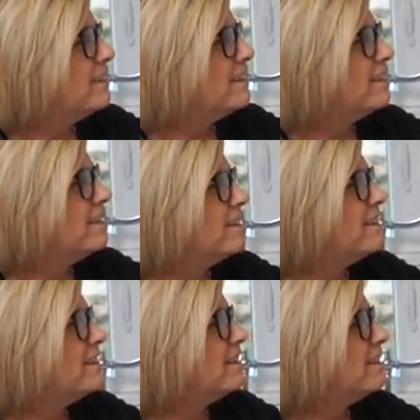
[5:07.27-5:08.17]

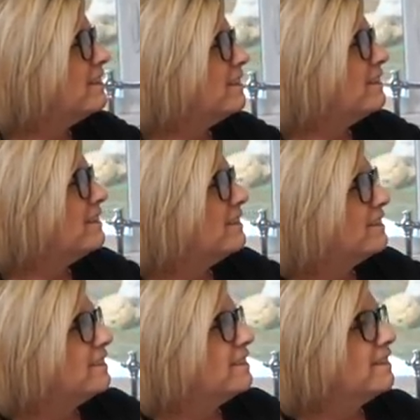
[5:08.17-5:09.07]

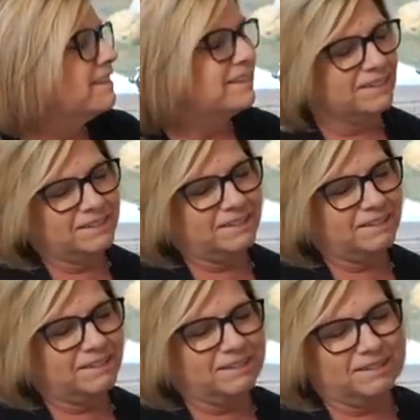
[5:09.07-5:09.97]

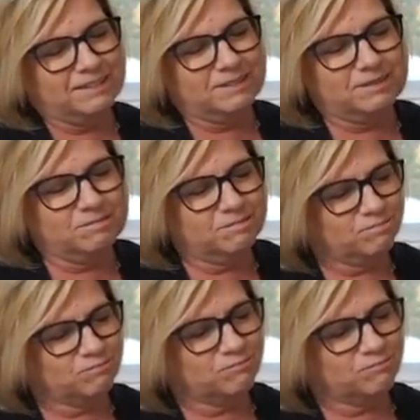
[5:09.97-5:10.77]
[no speech]